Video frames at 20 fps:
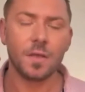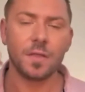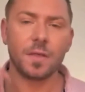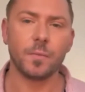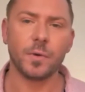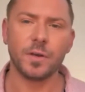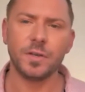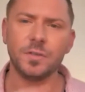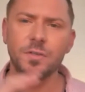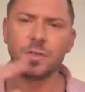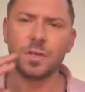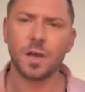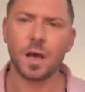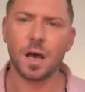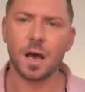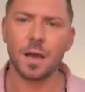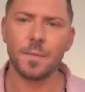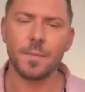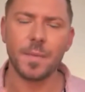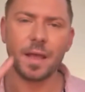then when you do your
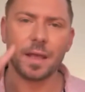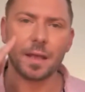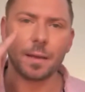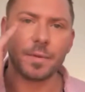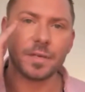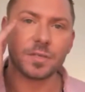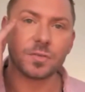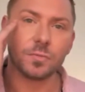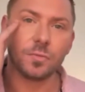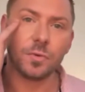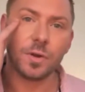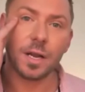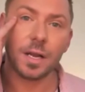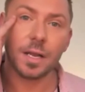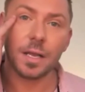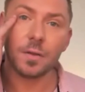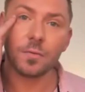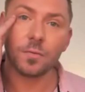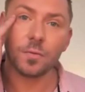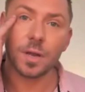eye makeup, it's
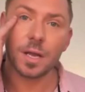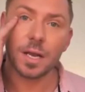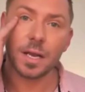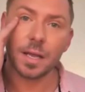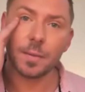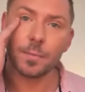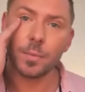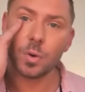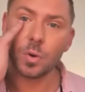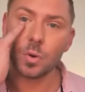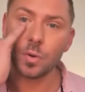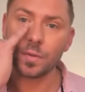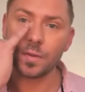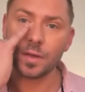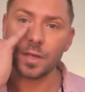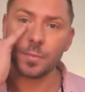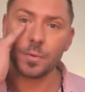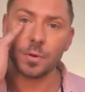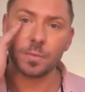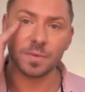really important
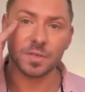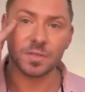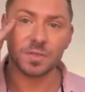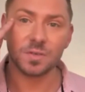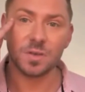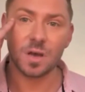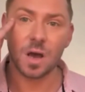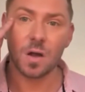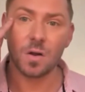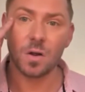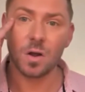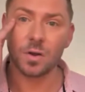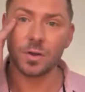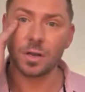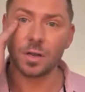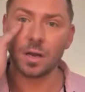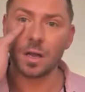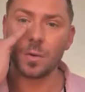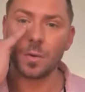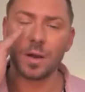that you put mascara on
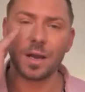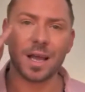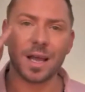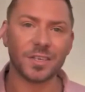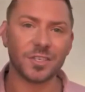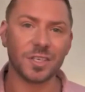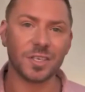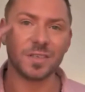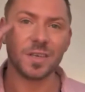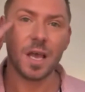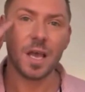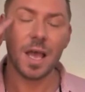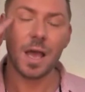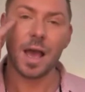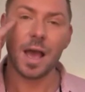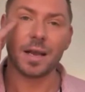your lower lashes